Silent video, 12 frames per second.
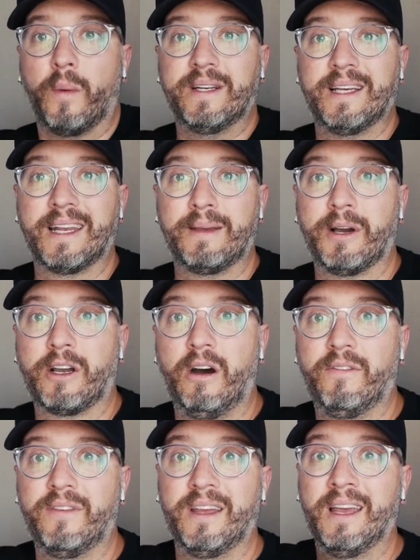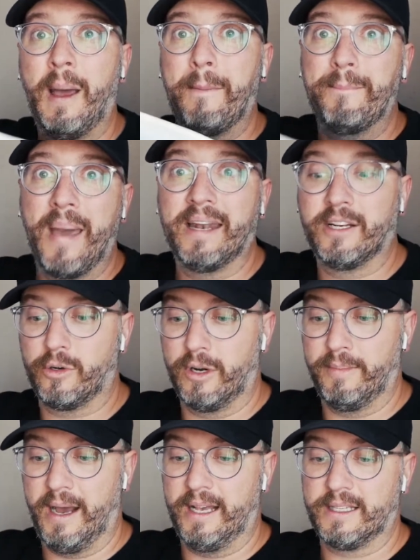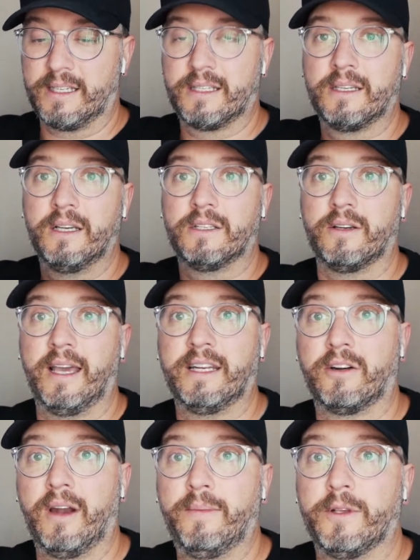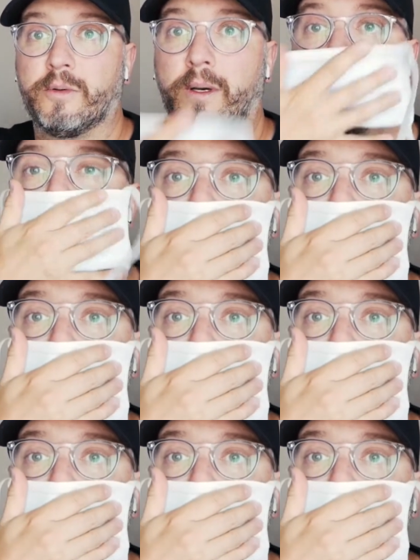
went down to get my coffee, mandatory masks. So I had to grab this one.